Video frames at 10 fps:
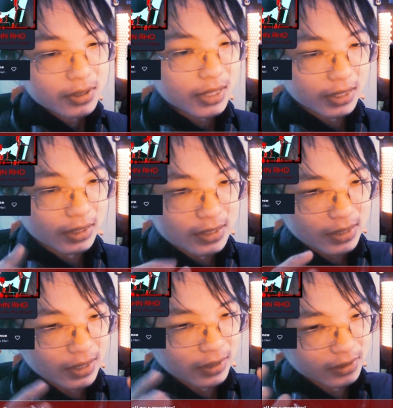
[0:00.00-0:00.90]
Technically, it's
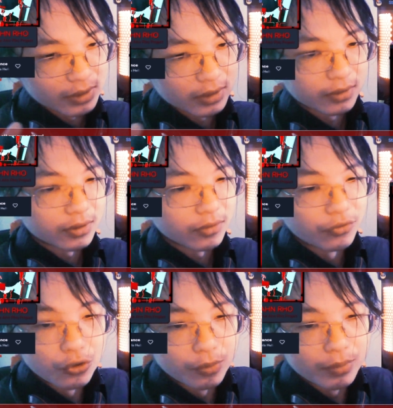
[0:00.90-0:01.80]
kind of like the
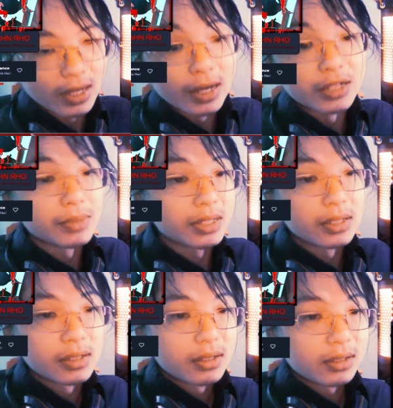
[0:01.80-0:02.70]
room behind me.
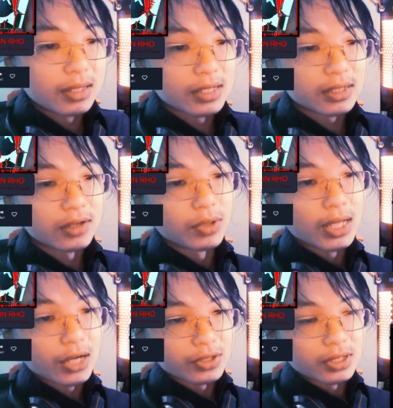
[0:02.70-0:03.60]
That's kind of what it
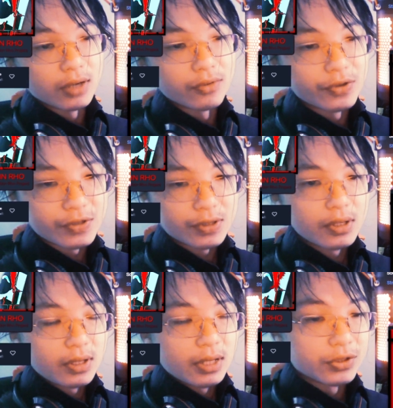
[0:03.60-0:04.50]
actually covers.
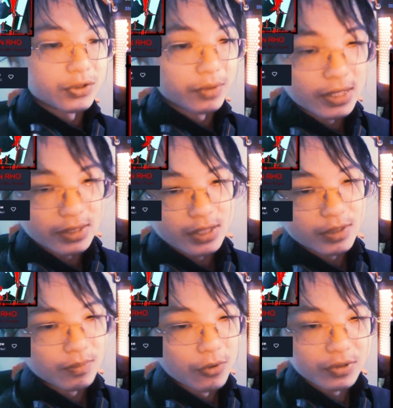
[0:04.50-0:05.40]
It showcases
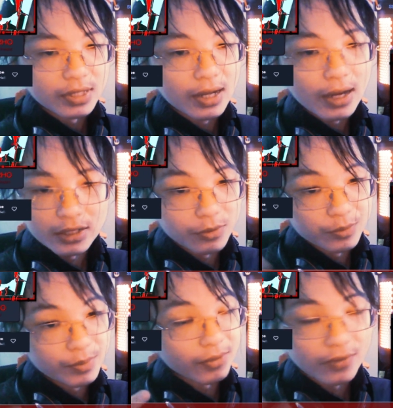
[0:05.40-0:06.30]
mostly the highlights
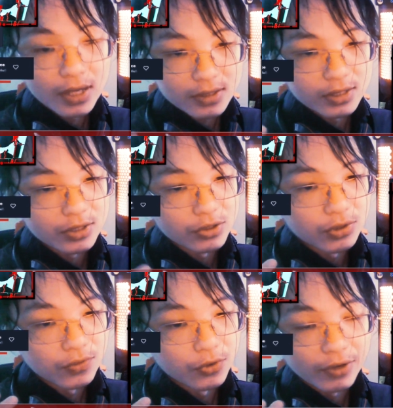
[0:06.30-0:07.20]
supposed to be my face. This is
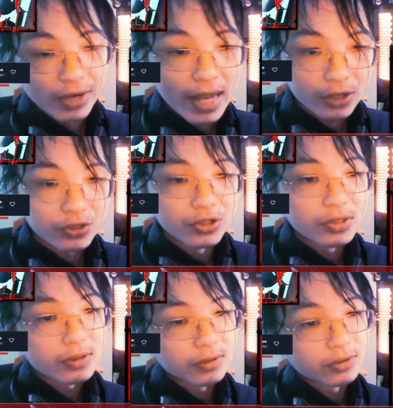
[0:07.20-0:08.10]
used for
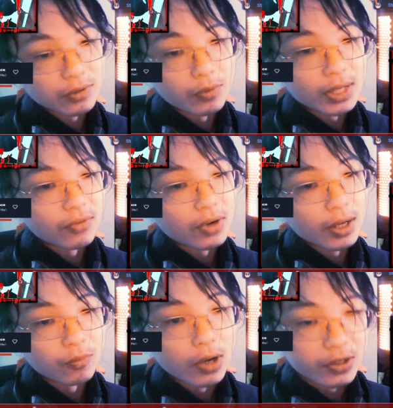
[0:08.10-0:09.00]
reactions. So whenever
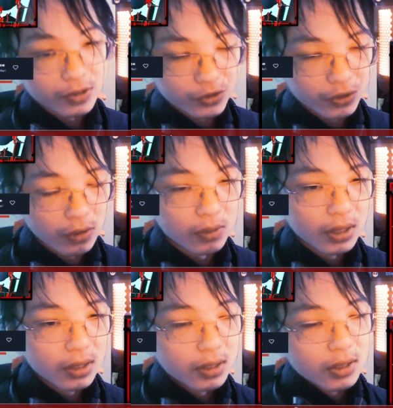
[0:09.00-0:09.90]
I'm watching a show,
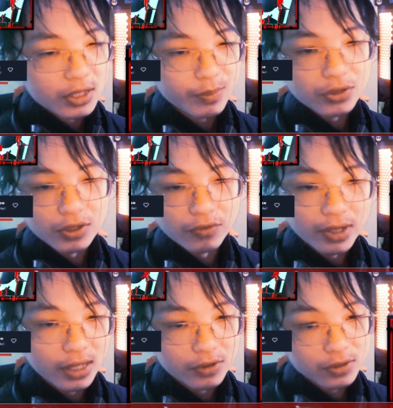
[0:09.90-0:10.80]
especially right
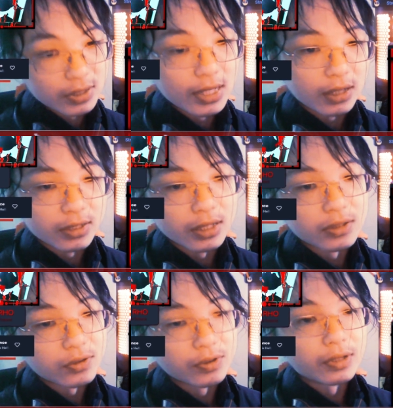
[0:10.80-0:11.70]
now, Attack on Titan
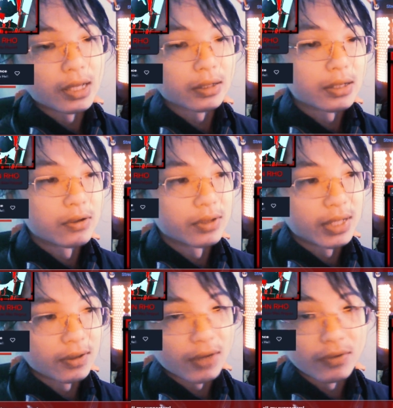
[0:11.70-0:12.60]
Studio Gek, I know they
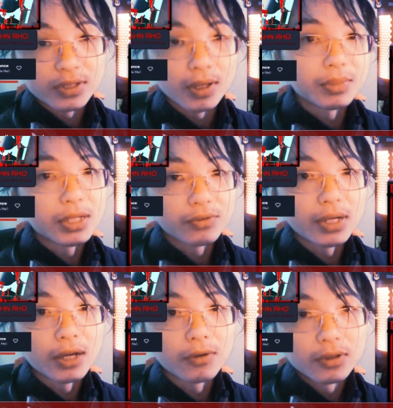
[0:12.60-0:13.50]
are having some updates right
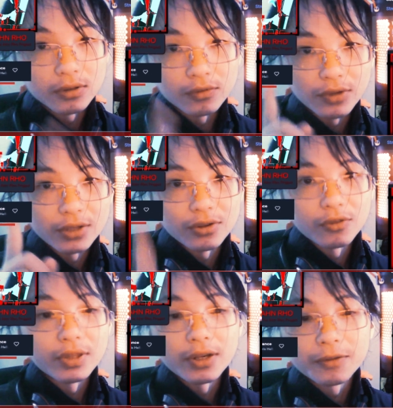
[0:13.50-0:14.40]
now, right here
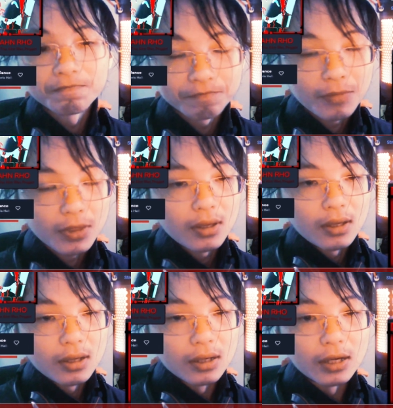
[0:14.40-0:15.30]
over there.
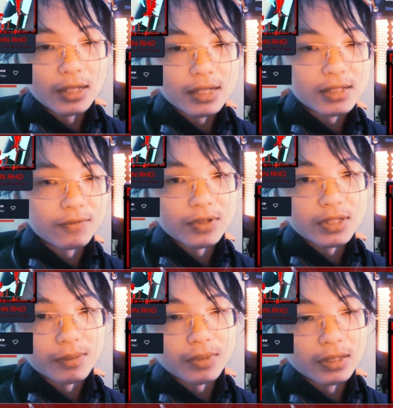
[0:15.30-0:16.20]
That's definitely
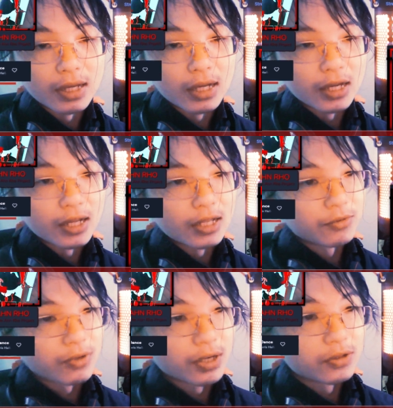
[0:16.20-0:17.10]
something that I am
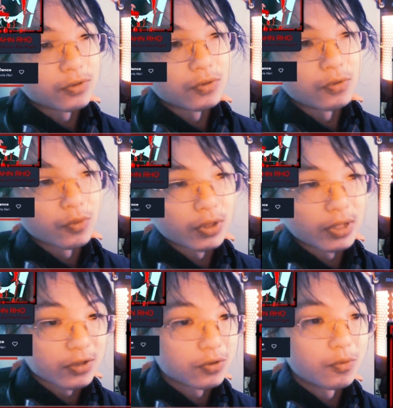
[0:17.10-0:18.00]
trying to
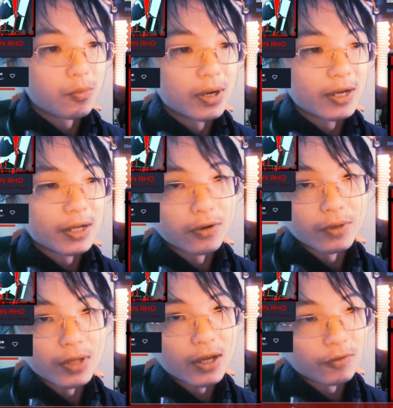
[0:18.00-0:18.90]
get to, but I know
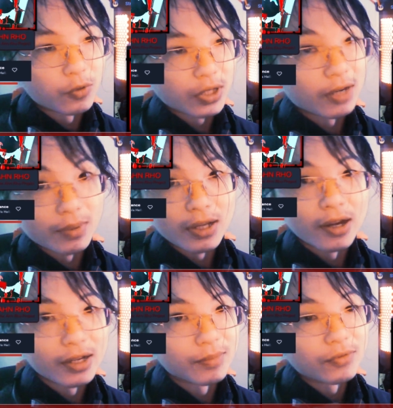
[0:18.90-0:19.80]
that we're kind of
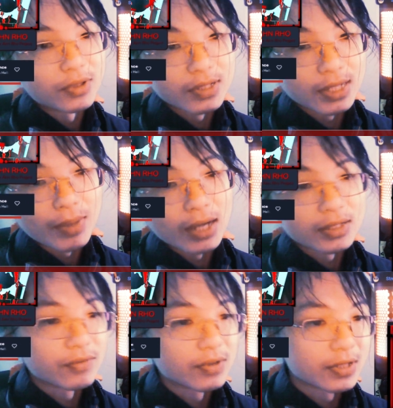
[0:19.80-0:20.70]
behind setbacks
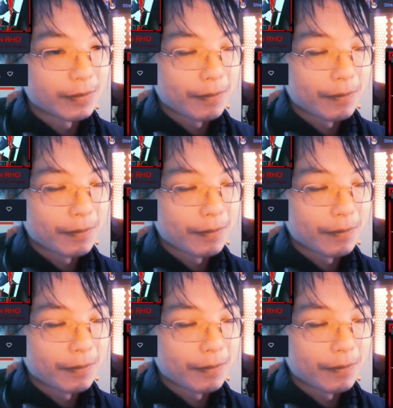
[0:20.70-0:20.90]
and everything.